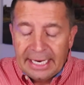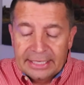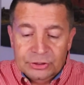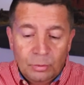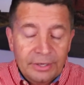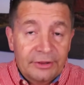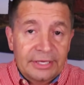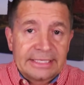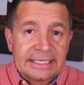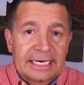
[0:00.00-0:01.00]
And so one of the
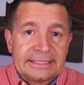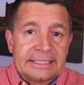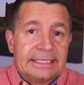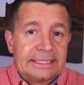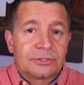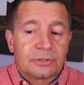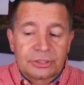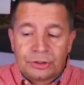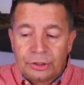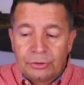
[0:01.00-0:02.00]
things that I see
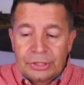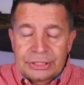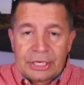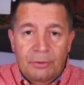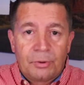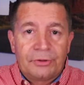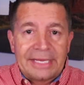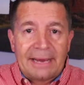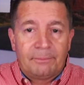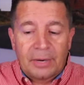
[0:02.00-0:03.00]
districts do is they'll put
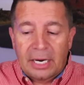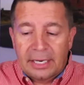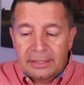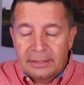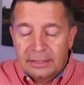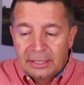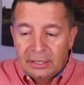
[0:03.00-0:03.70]
that bond,